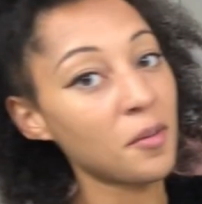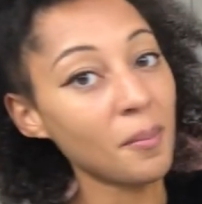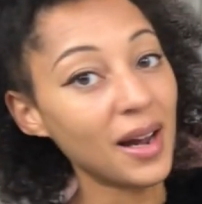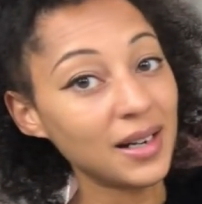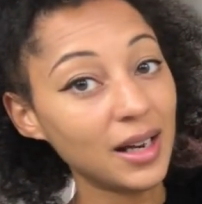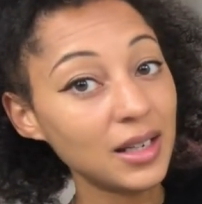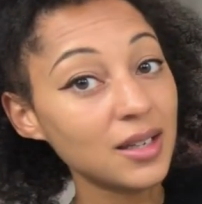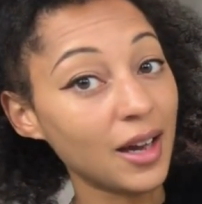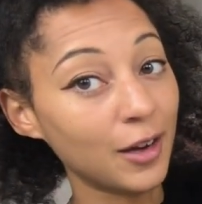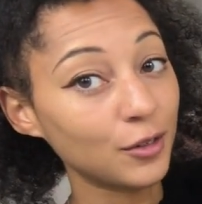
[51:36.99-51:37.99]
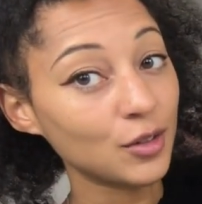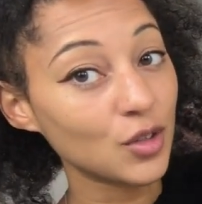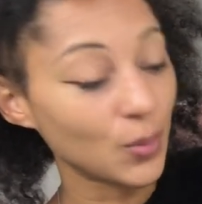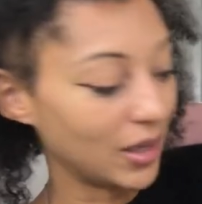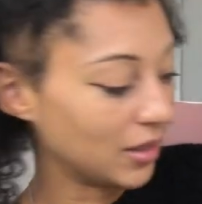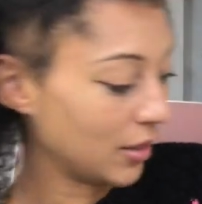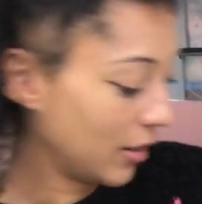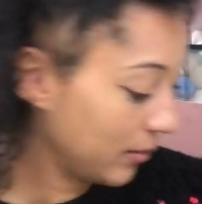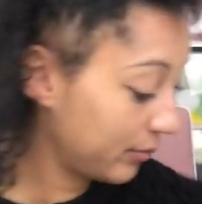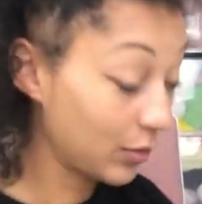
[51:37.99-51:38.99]
my Nanny's Aran
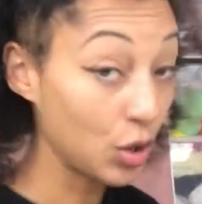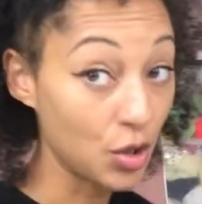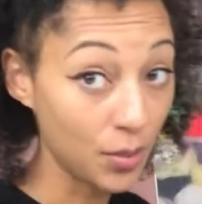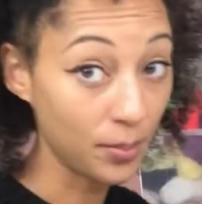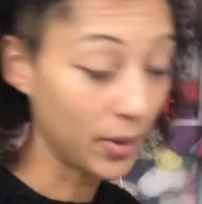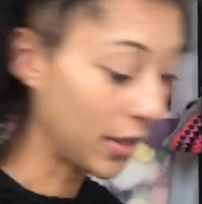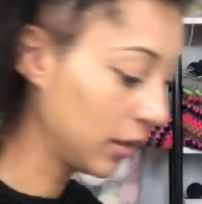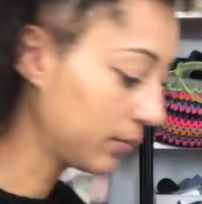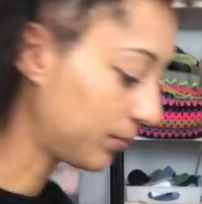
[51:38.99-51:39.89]
sweater, jumper?